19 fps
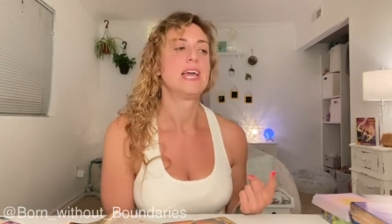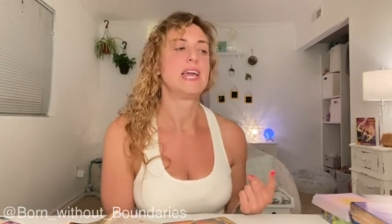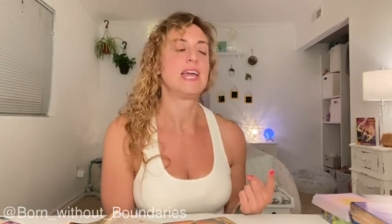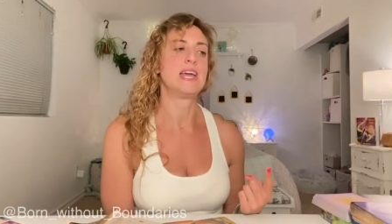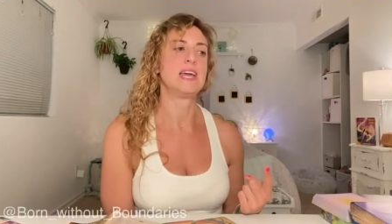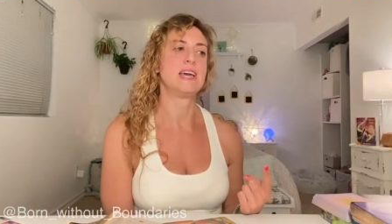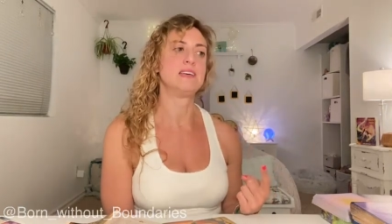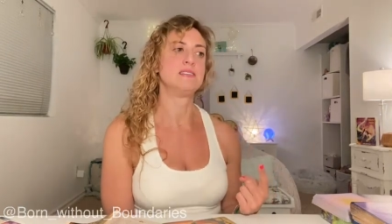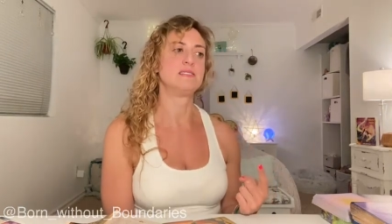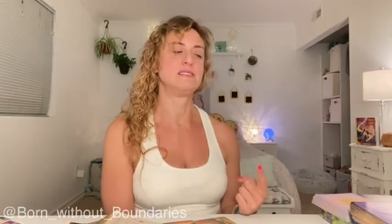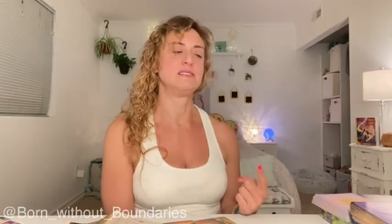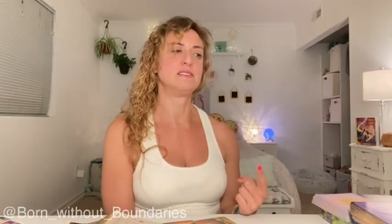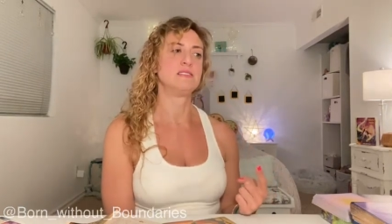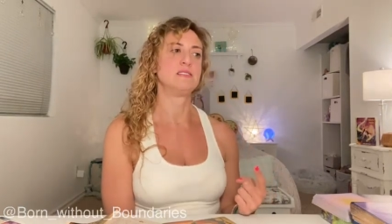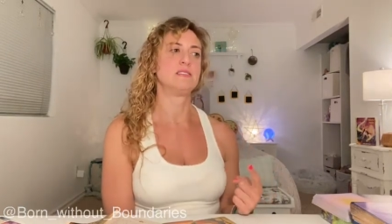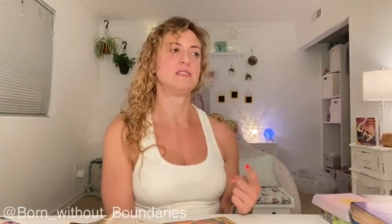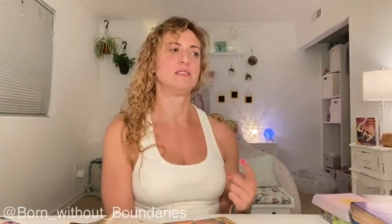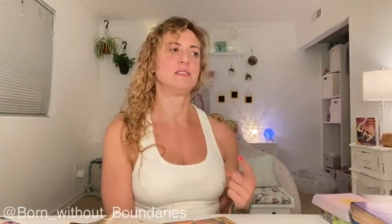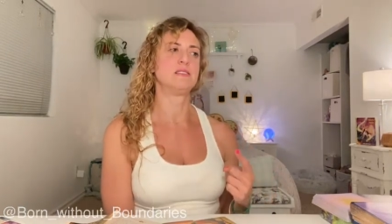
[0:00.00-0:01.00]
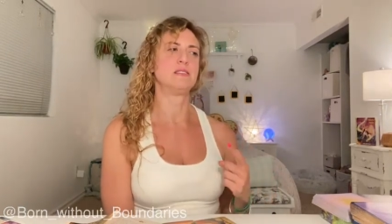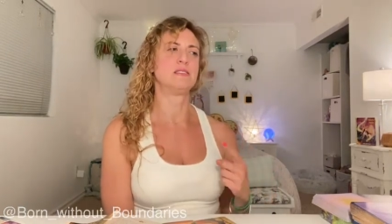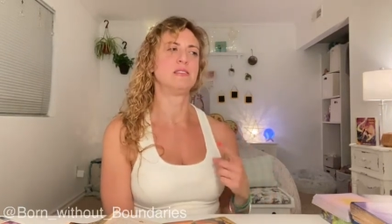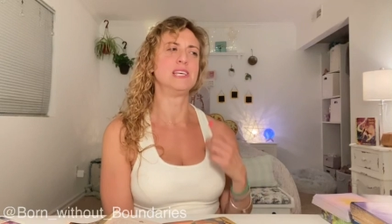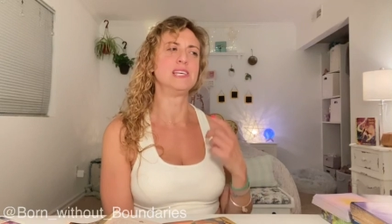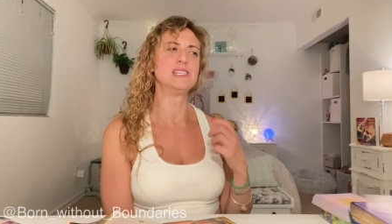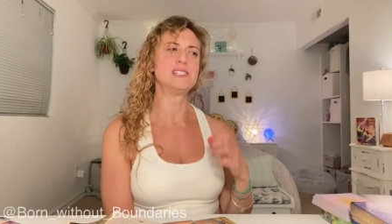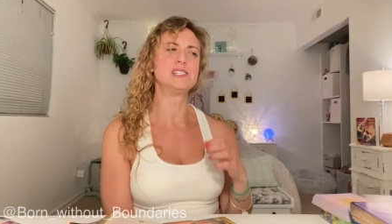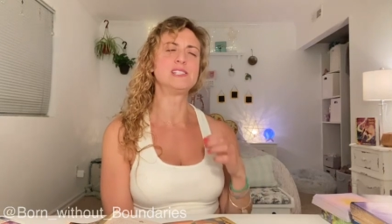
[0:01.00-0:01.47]
And
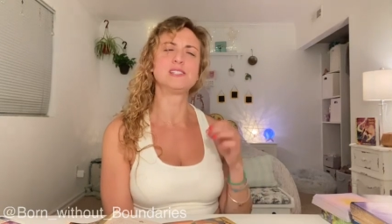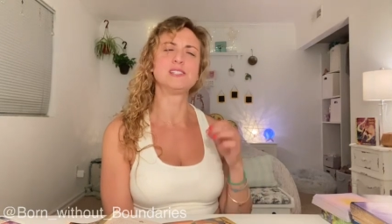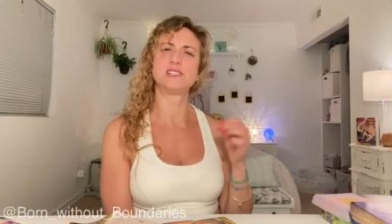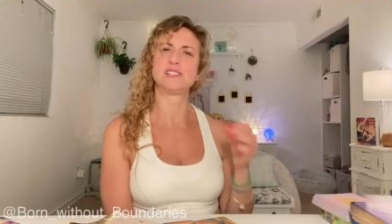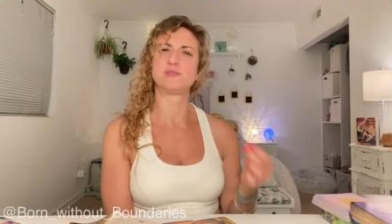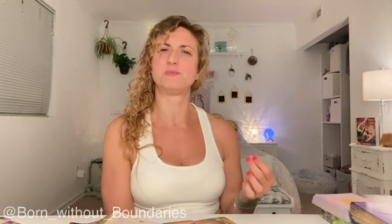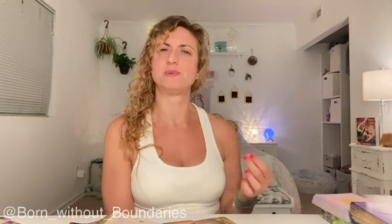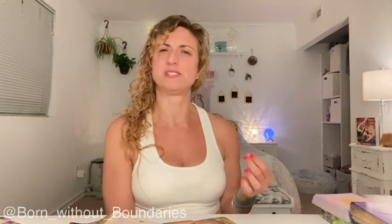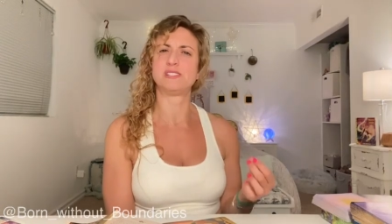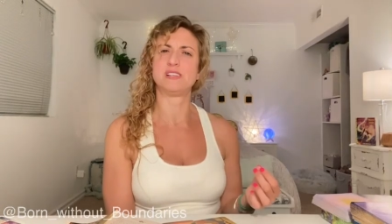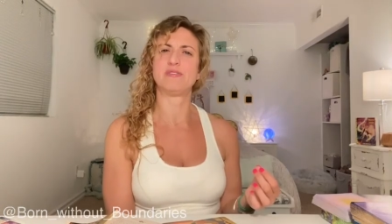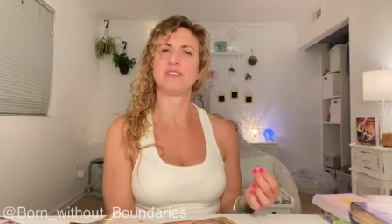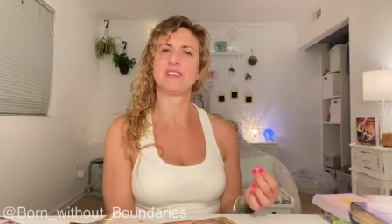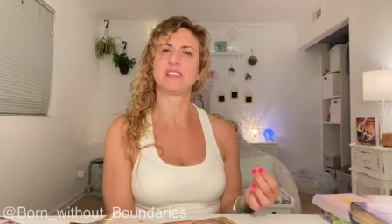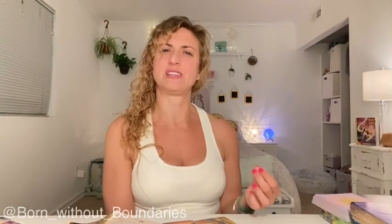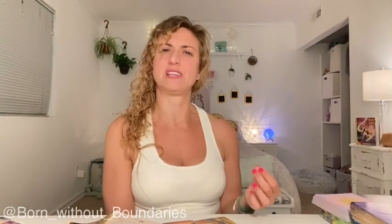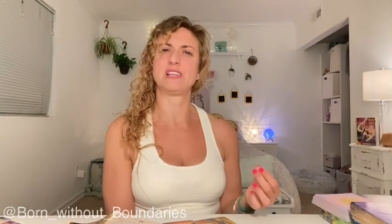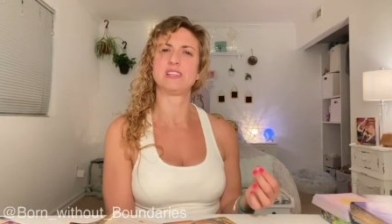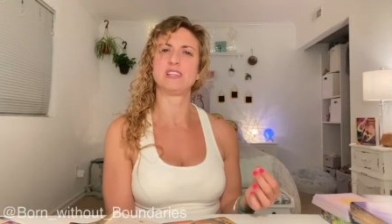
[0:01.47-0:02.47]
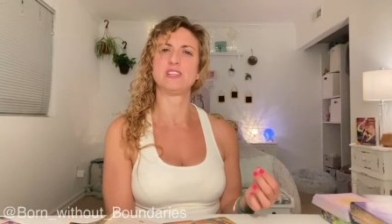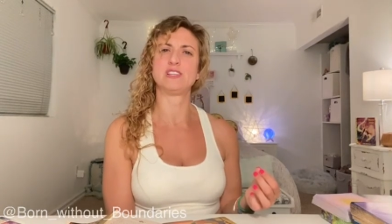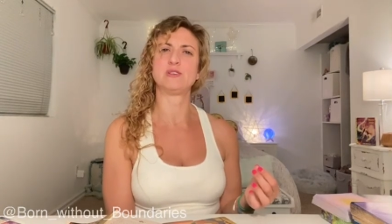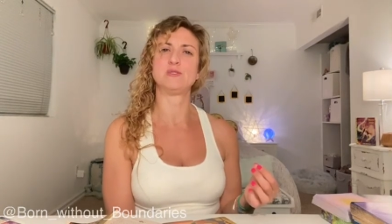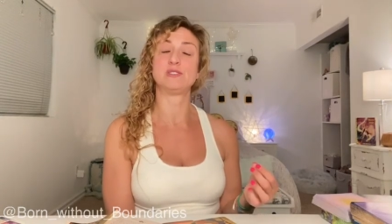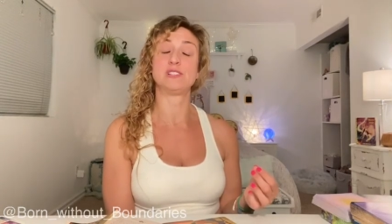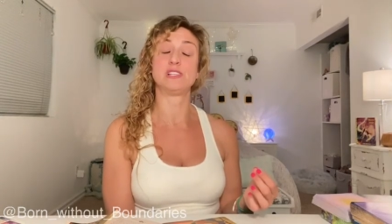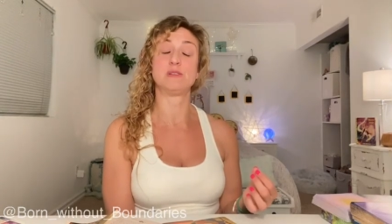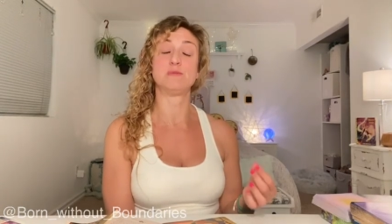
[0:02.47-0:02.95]
this is the specific thing that
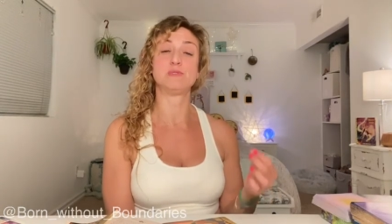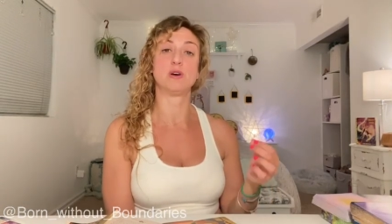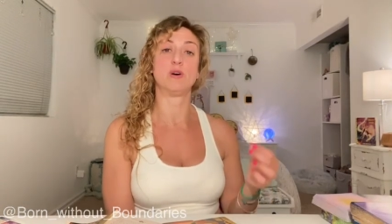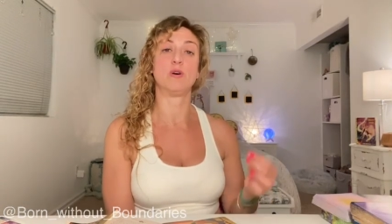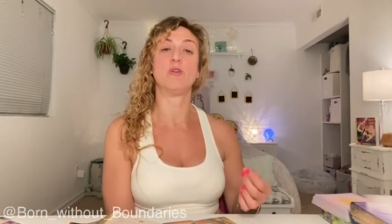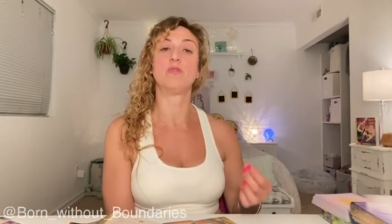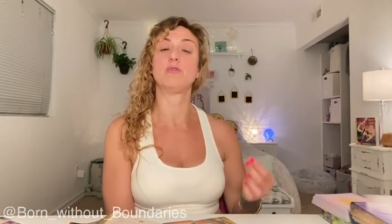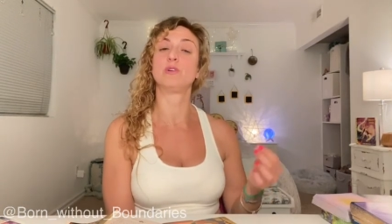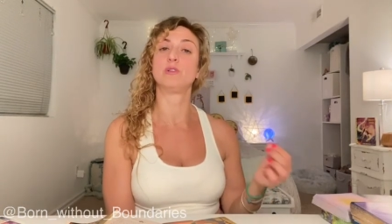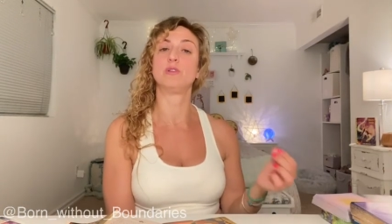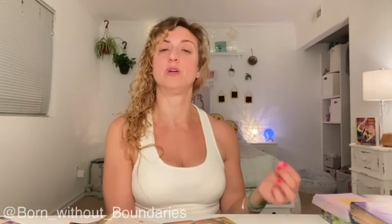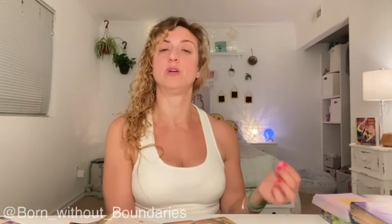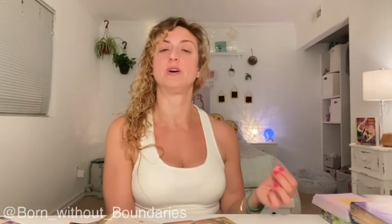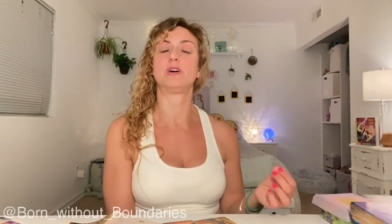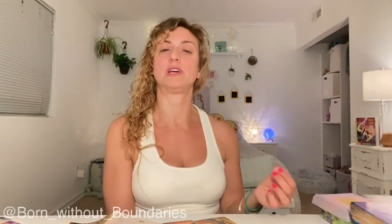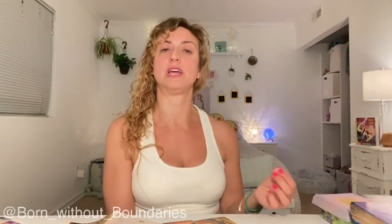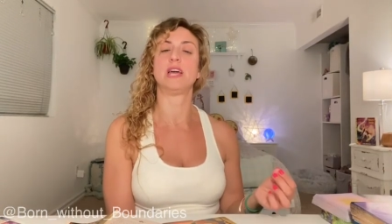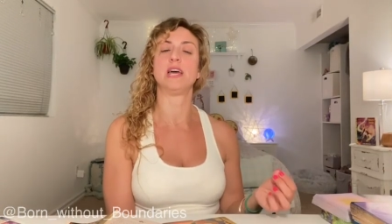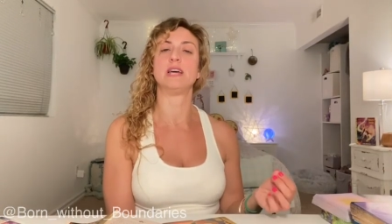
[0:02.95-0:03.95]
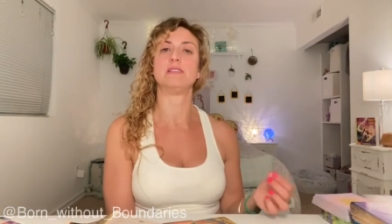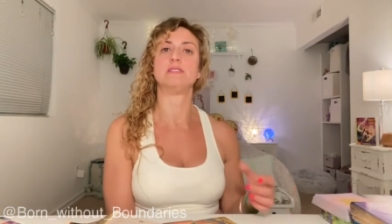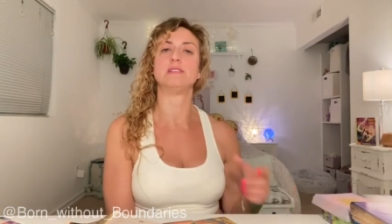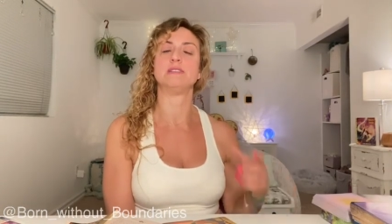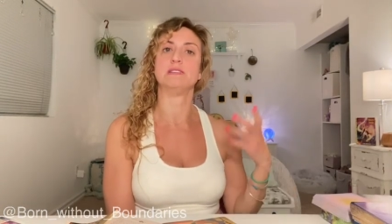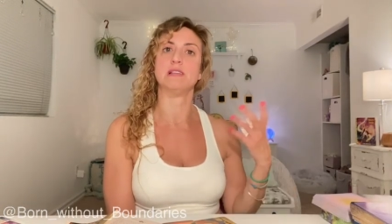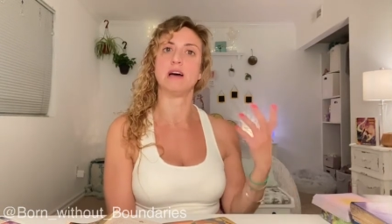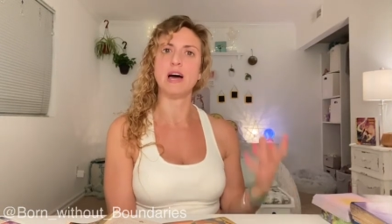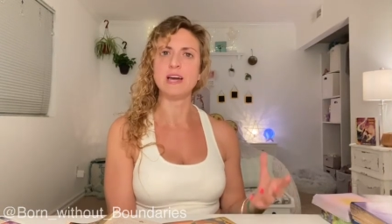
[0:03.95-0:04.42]
you seem to overlook and
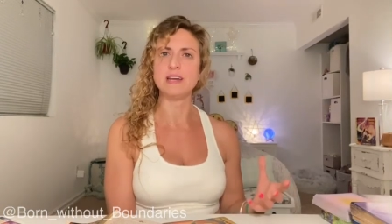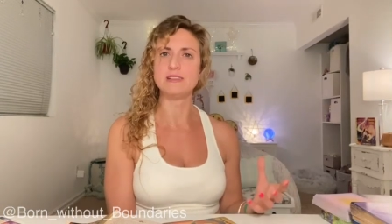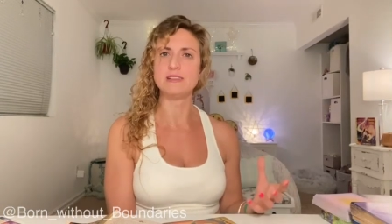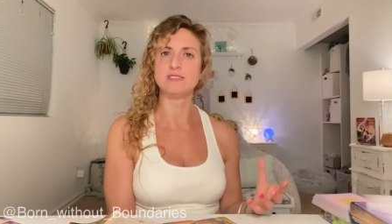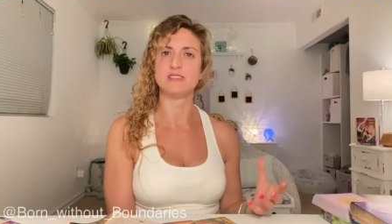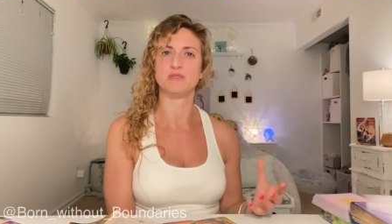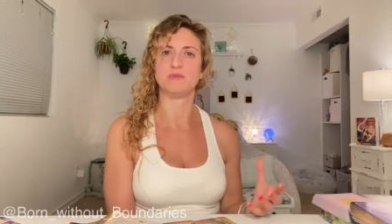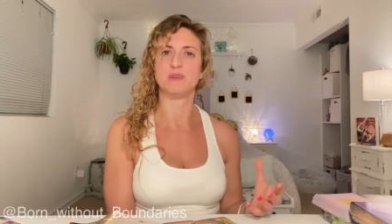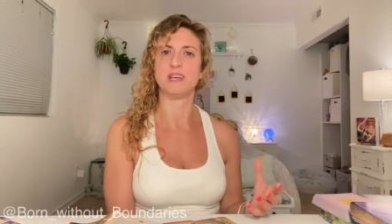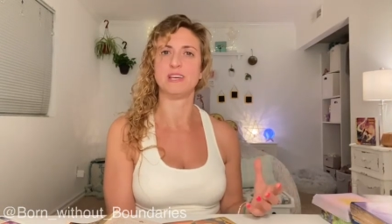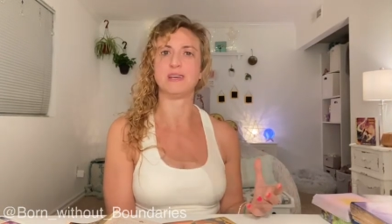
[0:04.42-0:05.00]
deny to me.